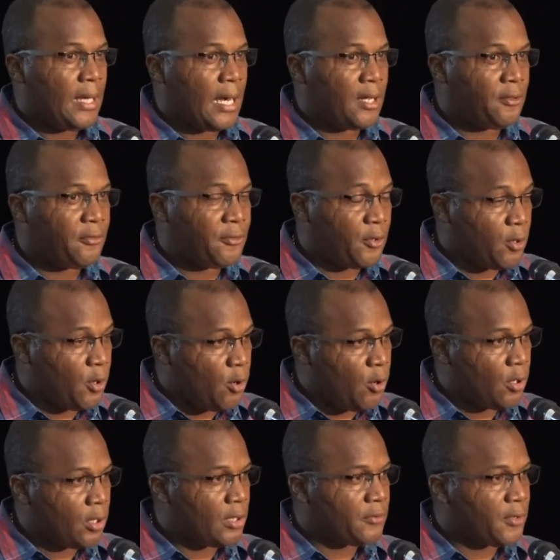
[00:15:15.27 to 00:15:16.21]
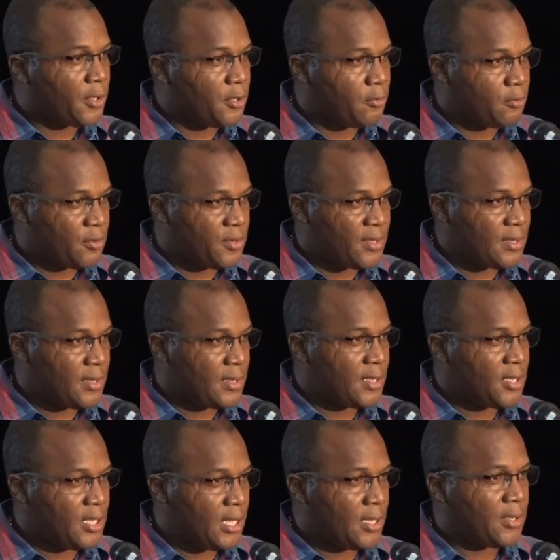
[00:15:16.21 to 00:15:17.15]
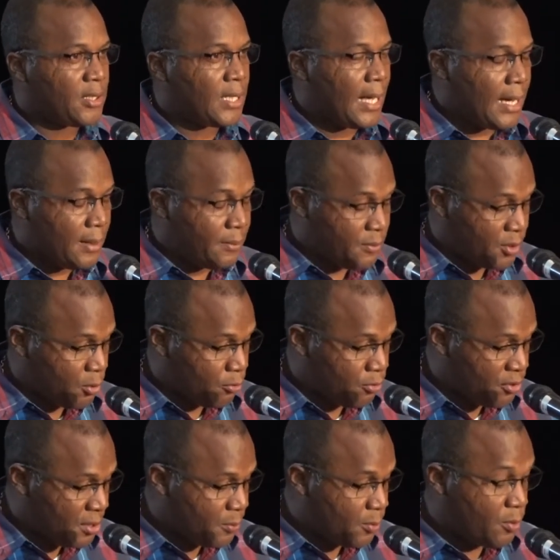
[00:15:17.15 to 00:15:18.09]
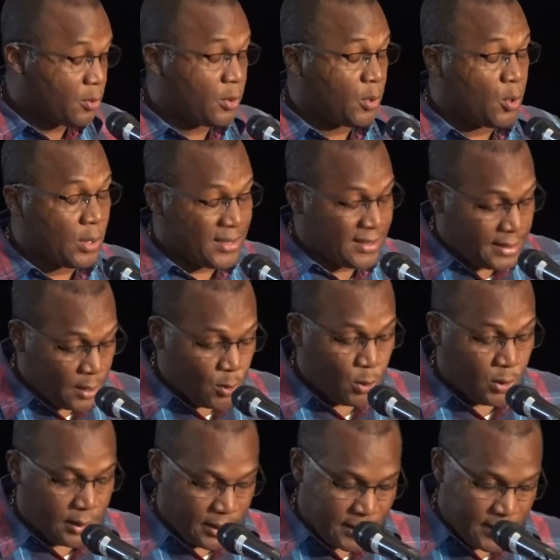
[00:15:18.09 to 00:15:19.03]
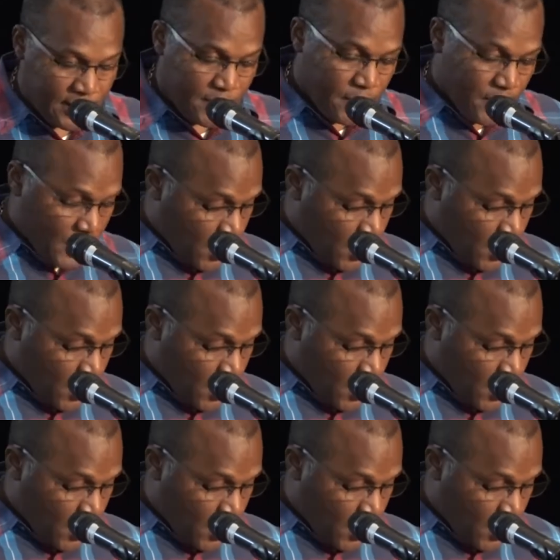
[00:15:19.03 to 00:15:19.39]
and for all of the cruise ship stakeholders.